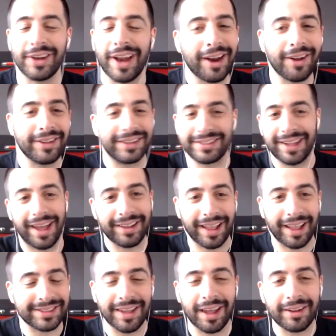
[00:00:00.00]

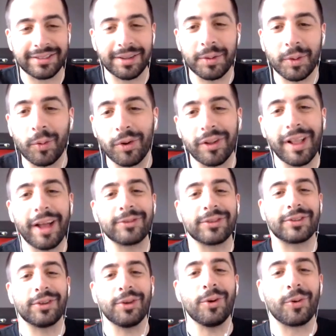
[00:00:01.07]
That's not something we're allowed to
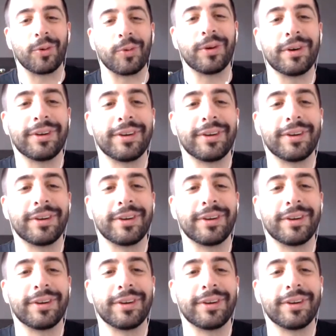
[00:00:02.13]
do.